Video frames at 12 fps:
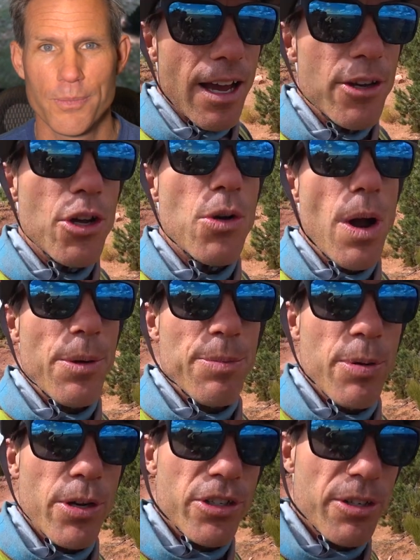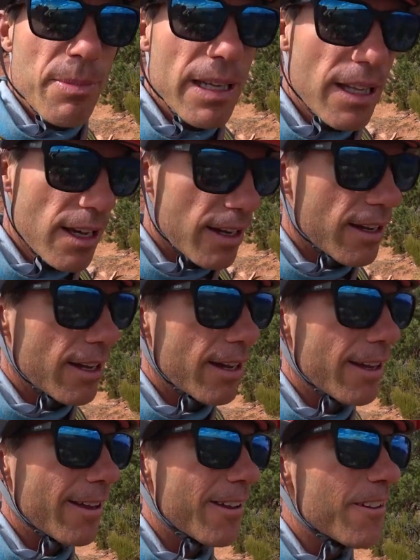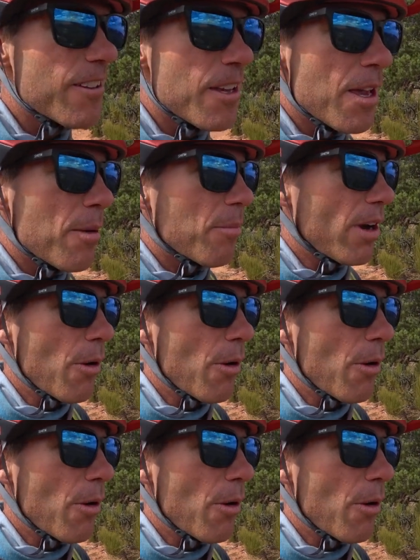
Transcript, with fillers: I knew I was pushing my luck, but